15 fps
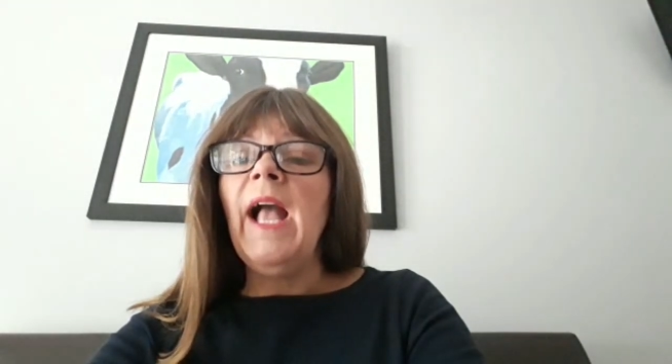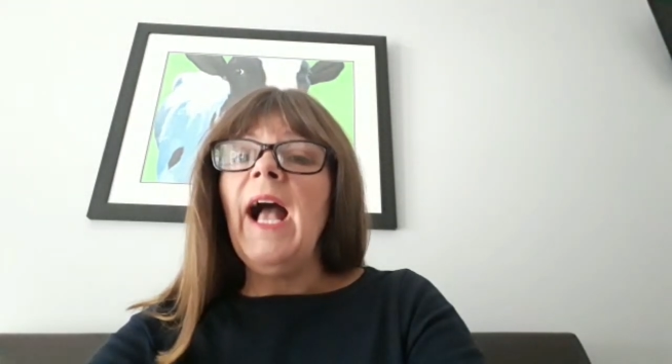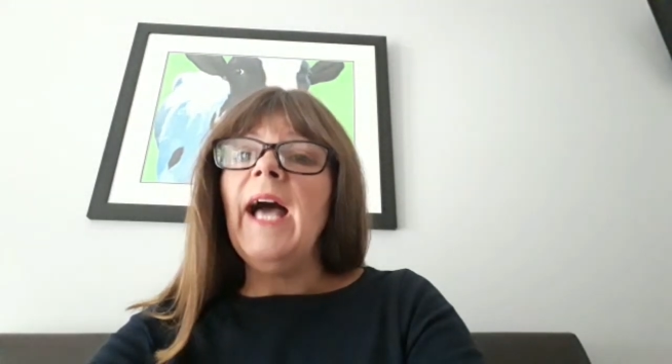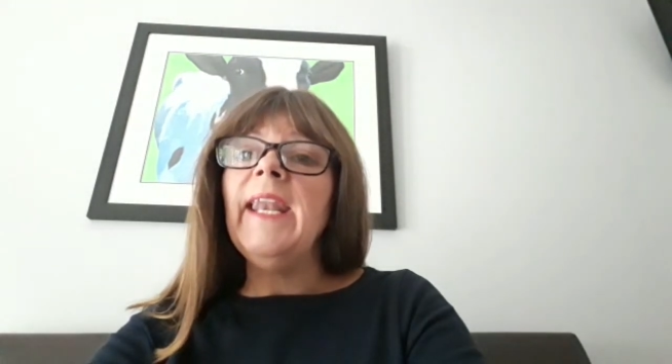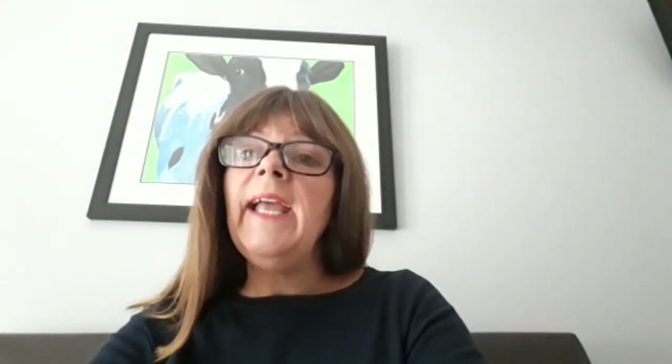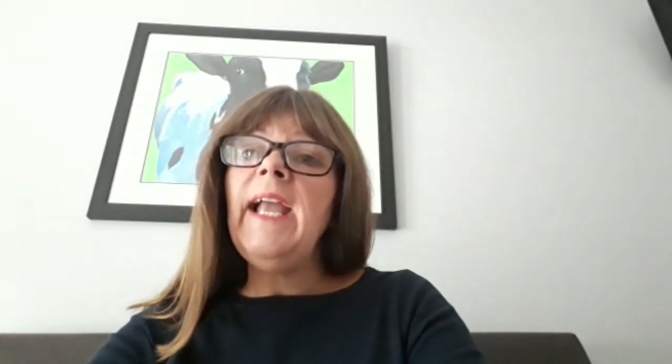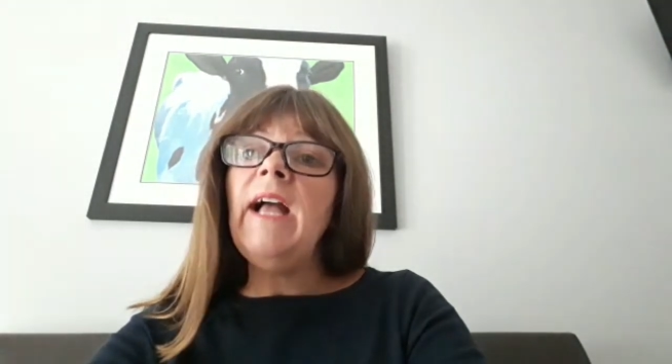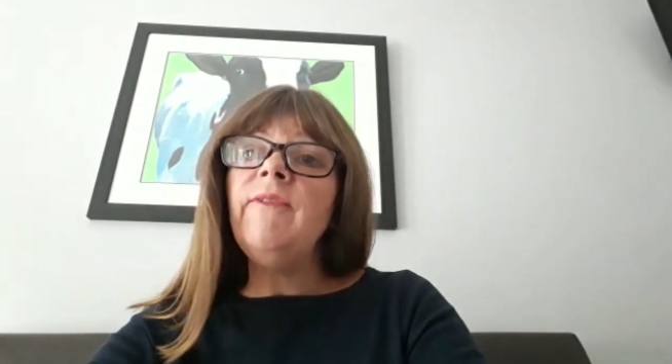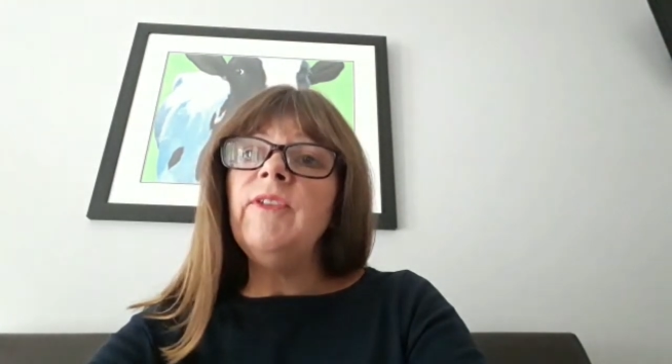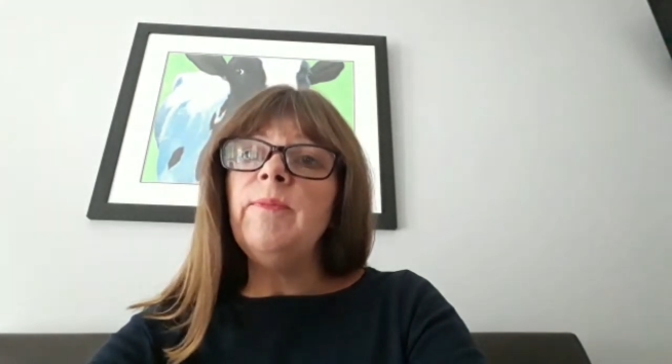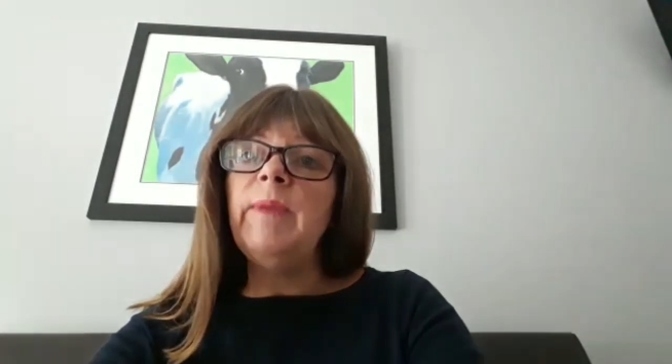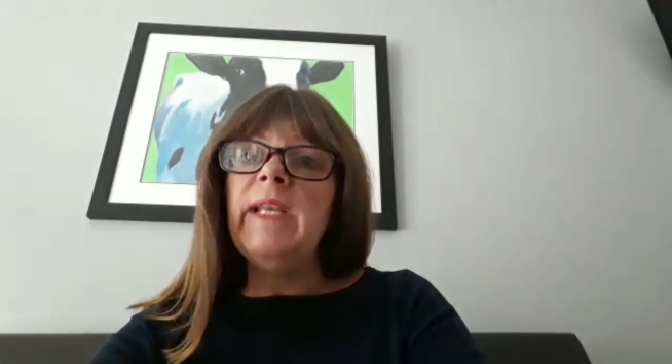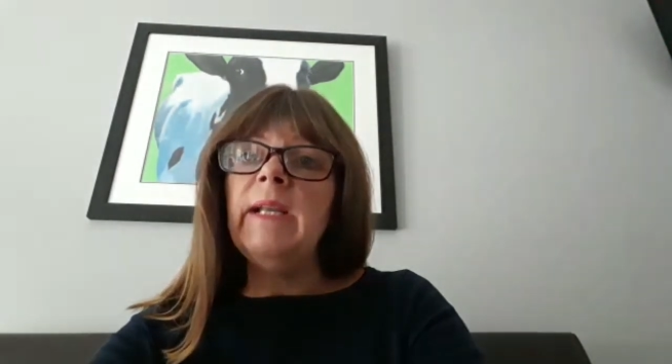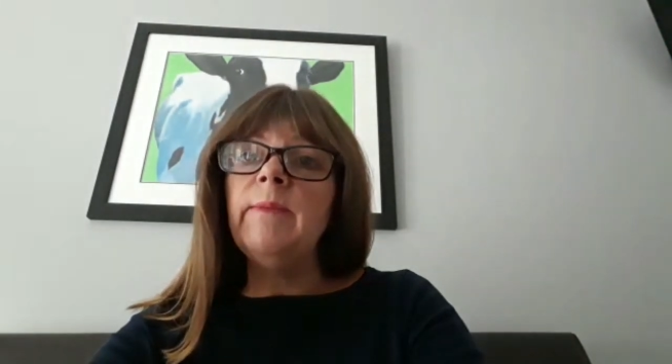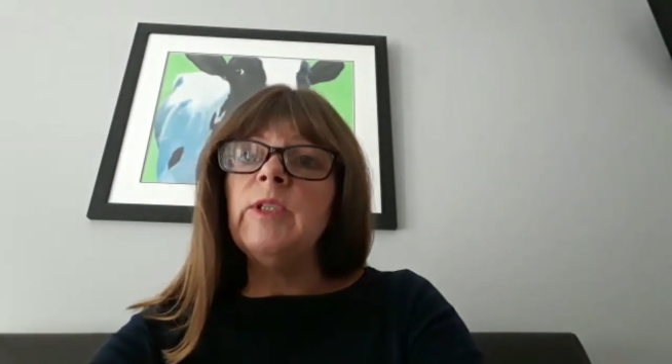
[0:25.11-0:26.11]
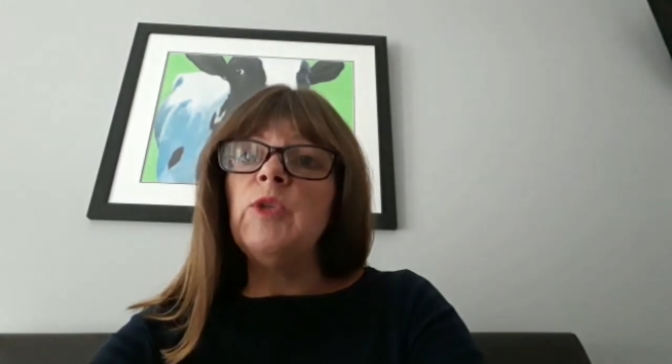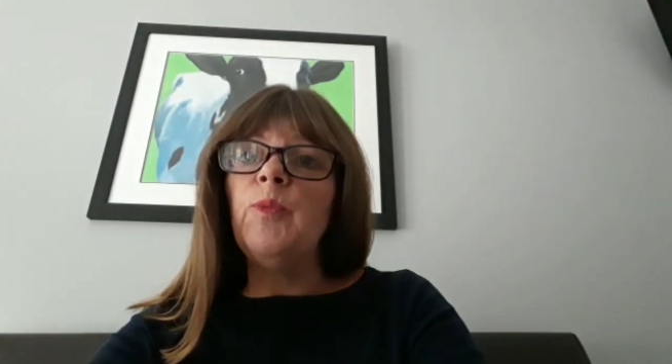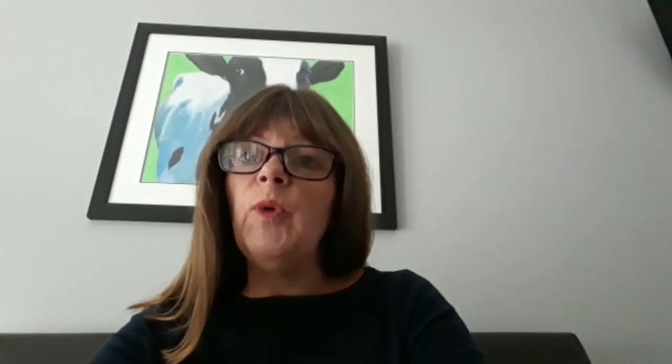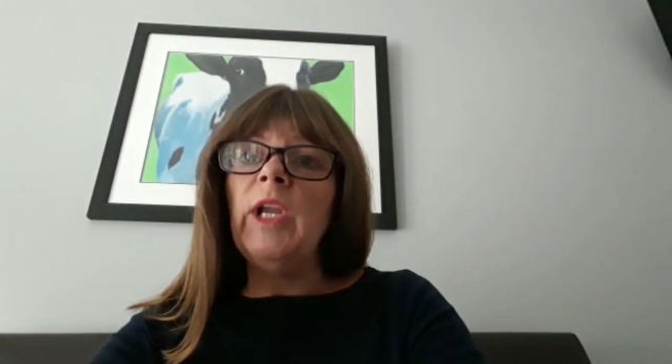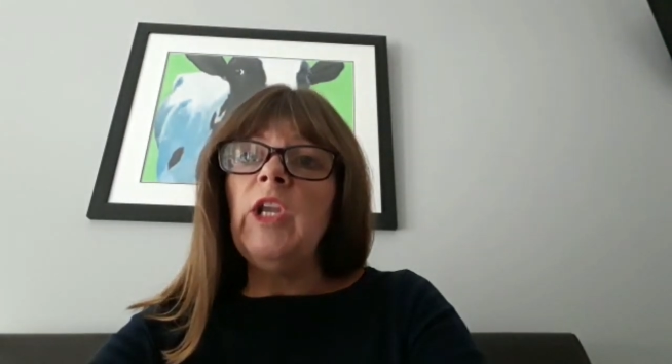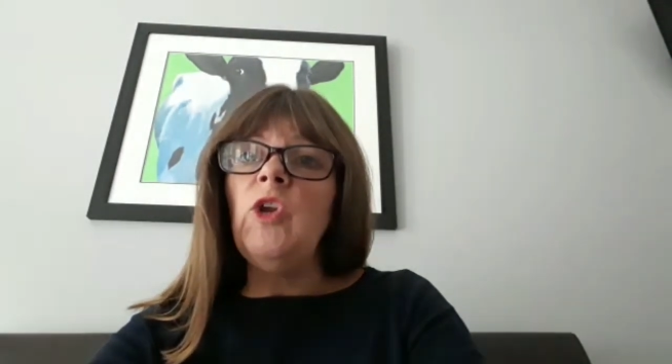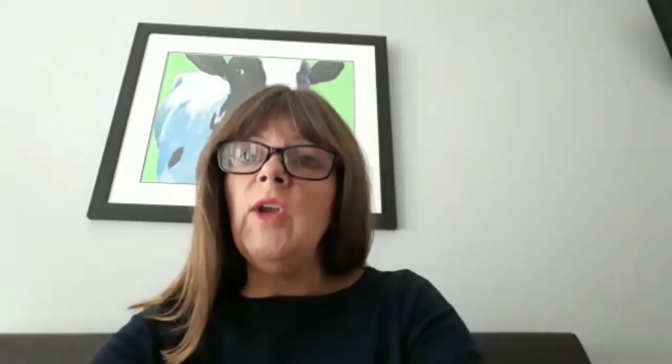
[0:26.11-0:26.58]
and I haven't been able to
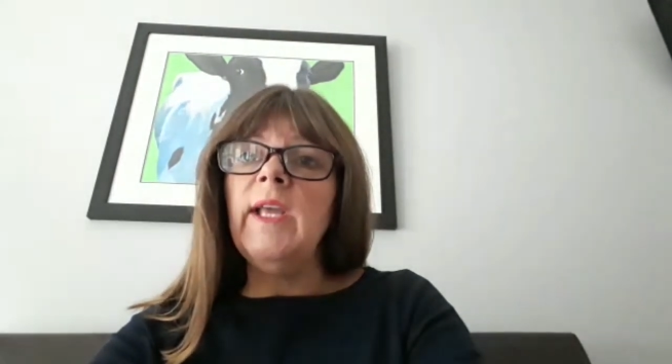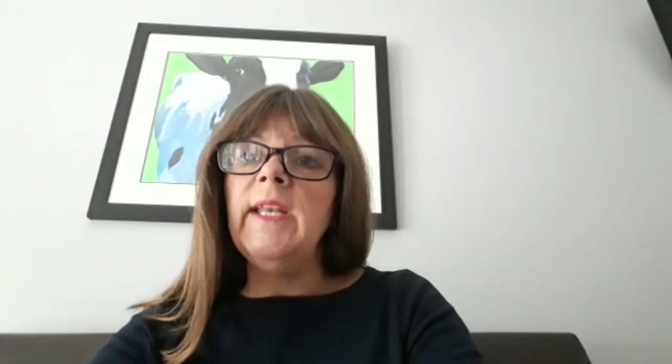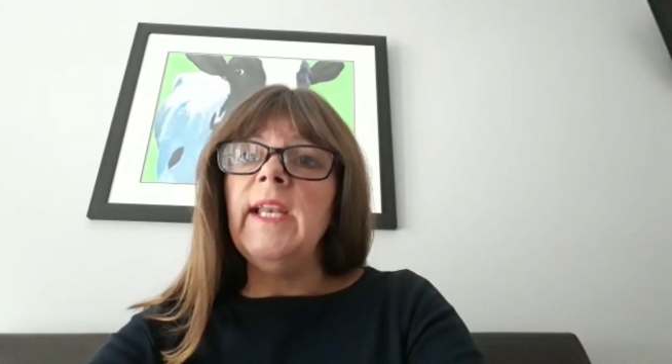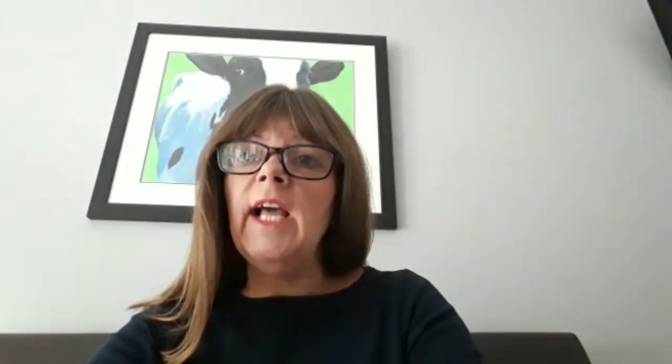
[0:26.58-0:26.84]
bring you in